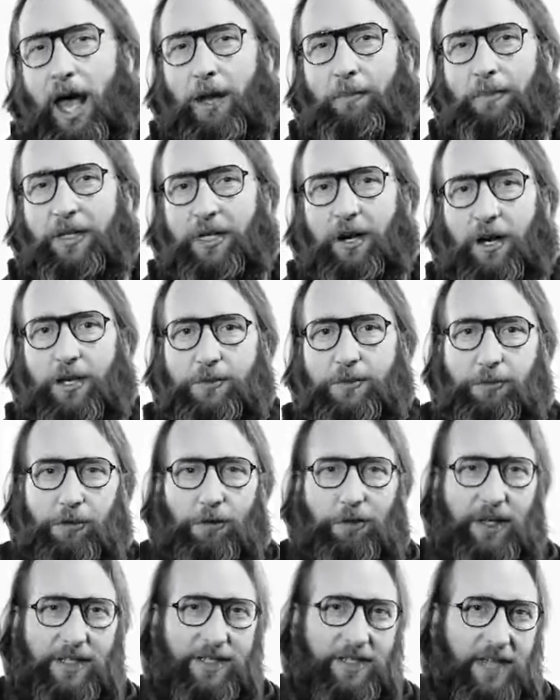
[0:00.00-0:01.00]
And because
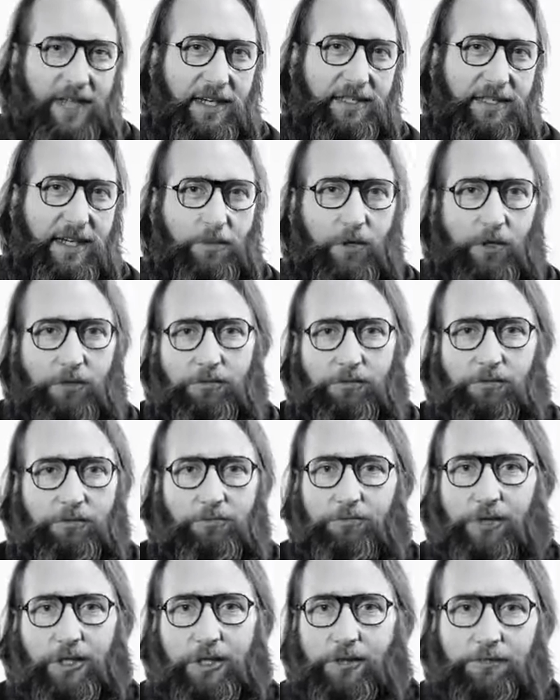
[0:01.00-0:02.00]
Prologue is a tech demo,
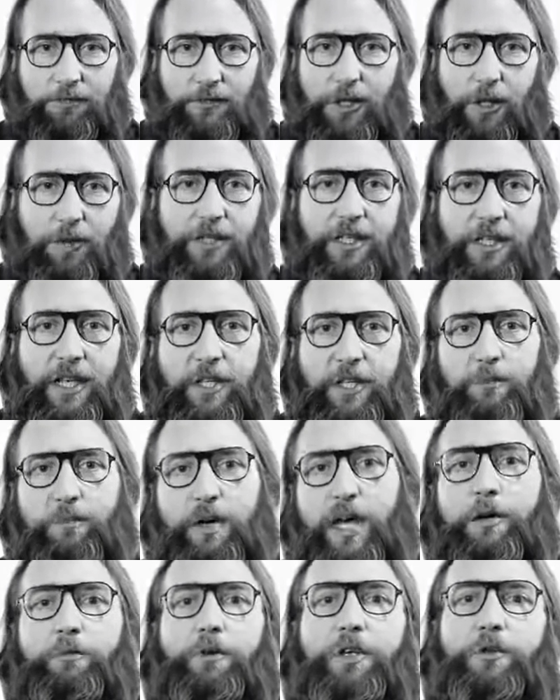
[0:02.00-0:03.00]
we're going to let you
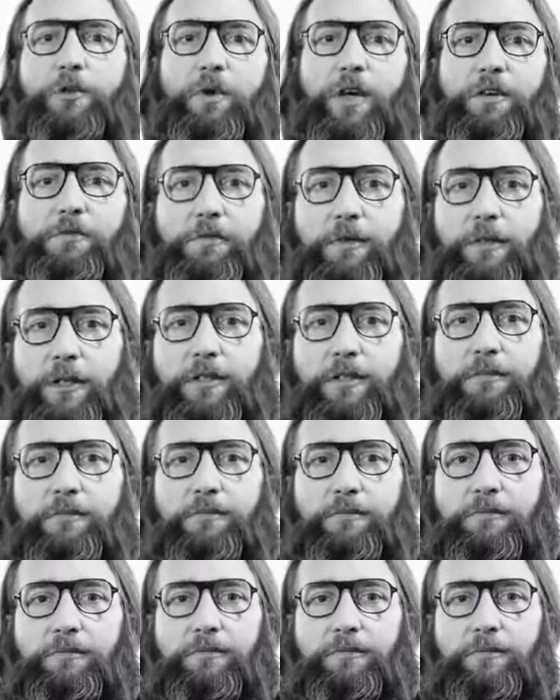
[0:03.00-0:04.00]
pay what you want for it.
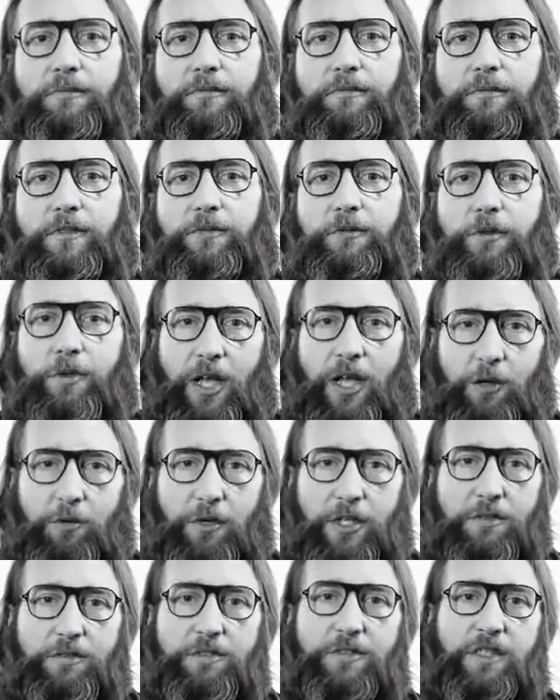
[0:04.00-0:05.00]
If you like
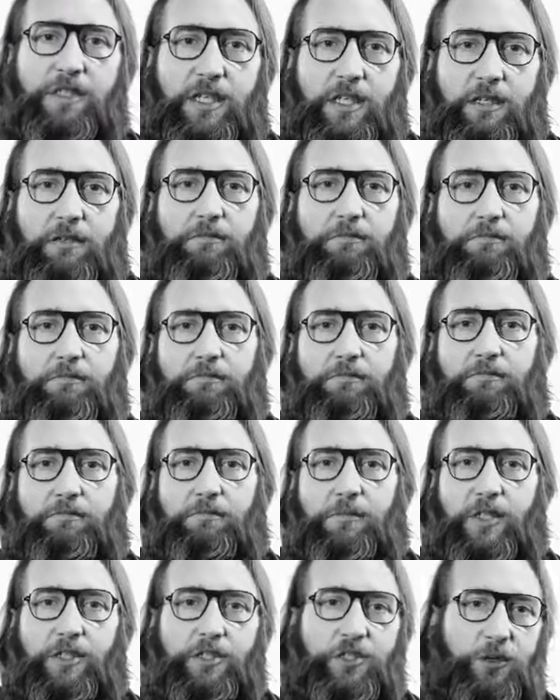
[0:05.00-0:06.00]
what you see,
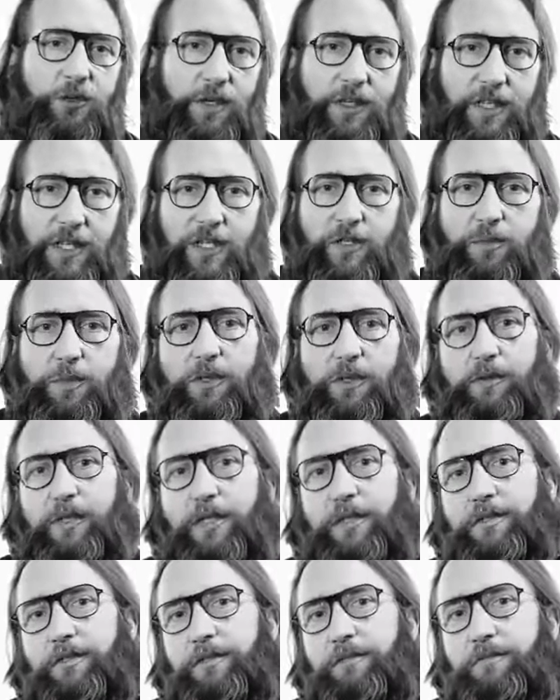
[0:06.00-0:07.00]
enjoy the
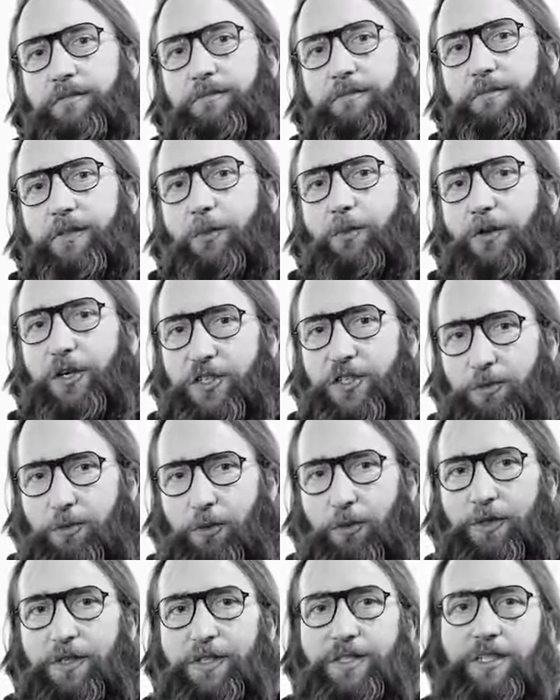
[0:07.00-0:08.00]
experience, and want to
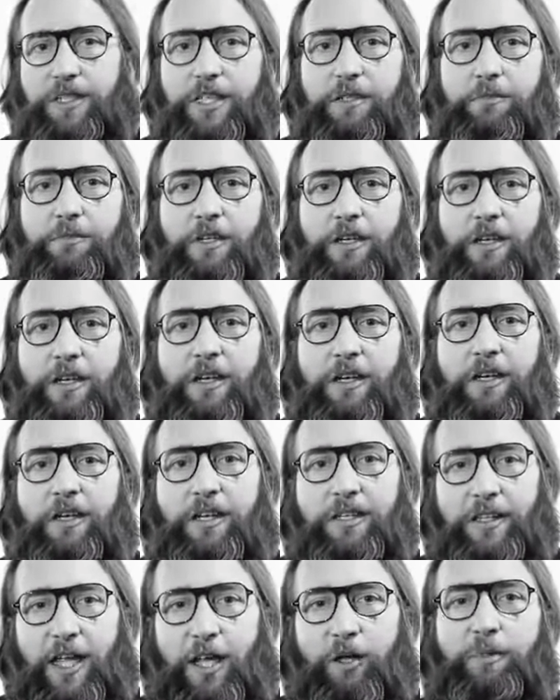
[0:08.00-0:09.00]
support the team,
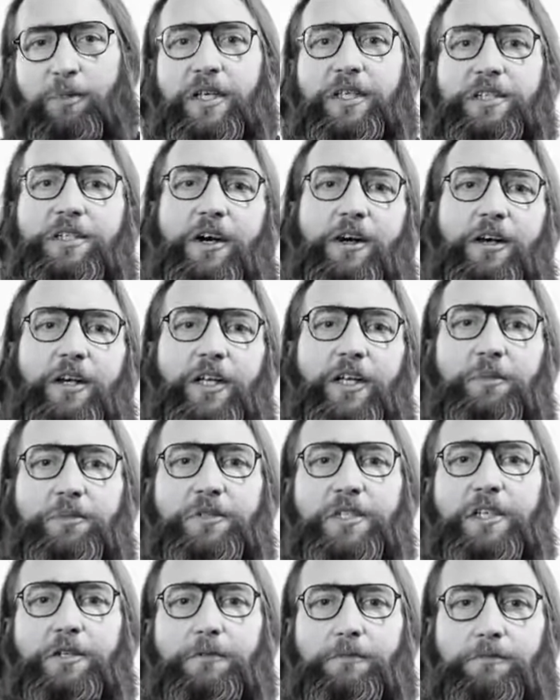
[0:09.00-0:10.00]
that'll be entirely
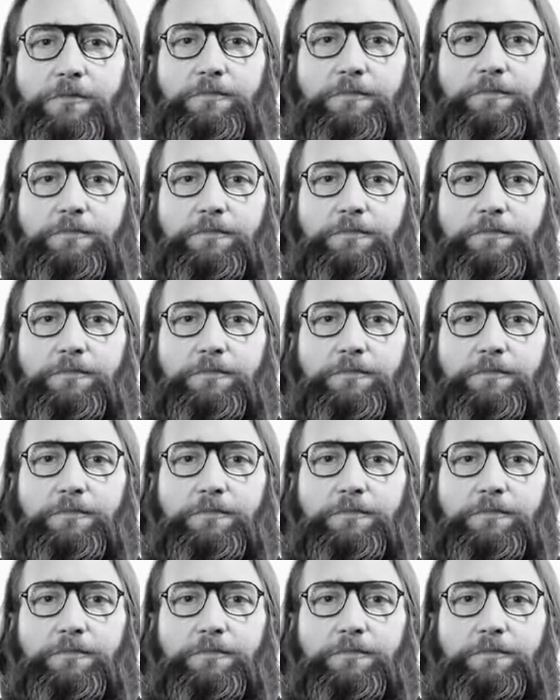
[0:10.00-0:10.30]
up to you.